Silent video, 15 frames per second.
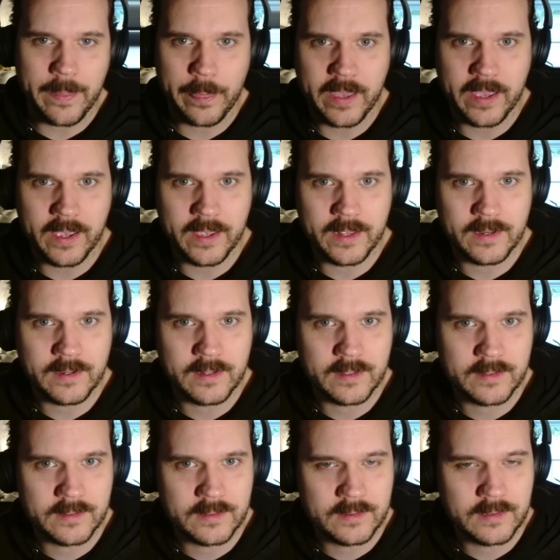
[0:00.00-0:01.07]
have Gaelic as your
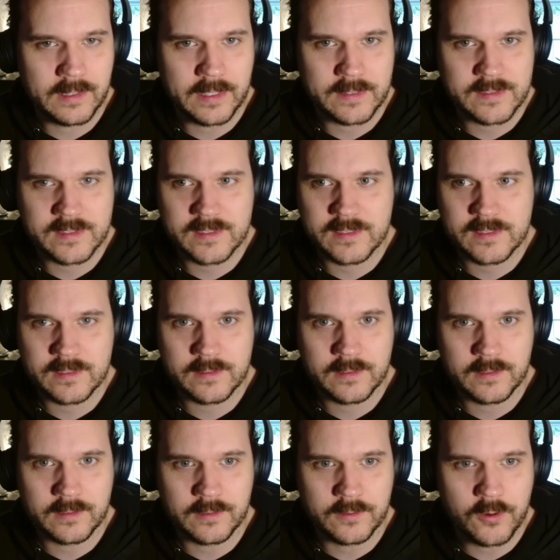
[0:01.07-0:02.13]
primary language, or
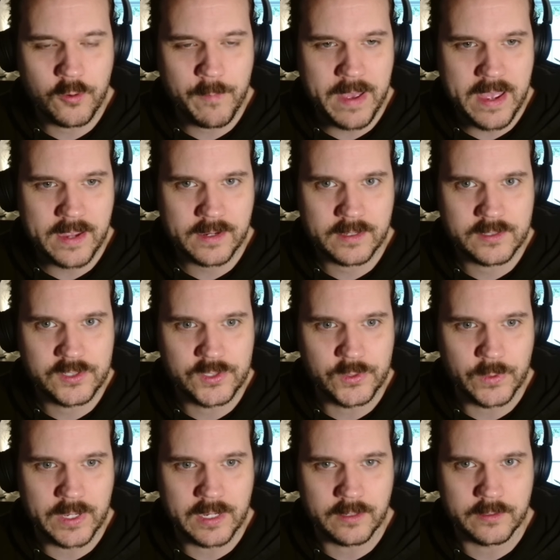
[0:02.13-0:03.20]
if you've disabled
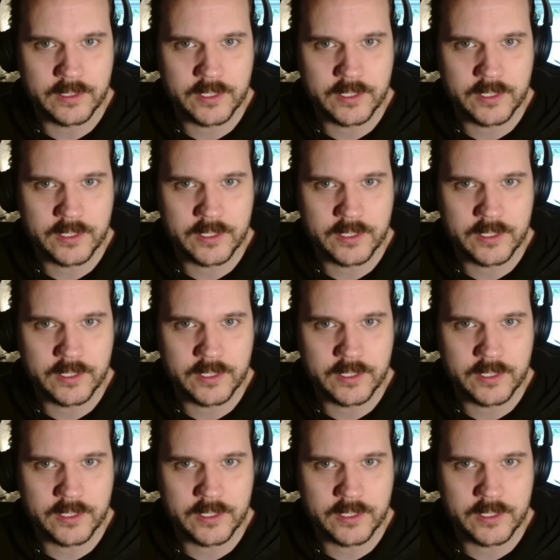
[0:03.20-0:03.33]
subtitles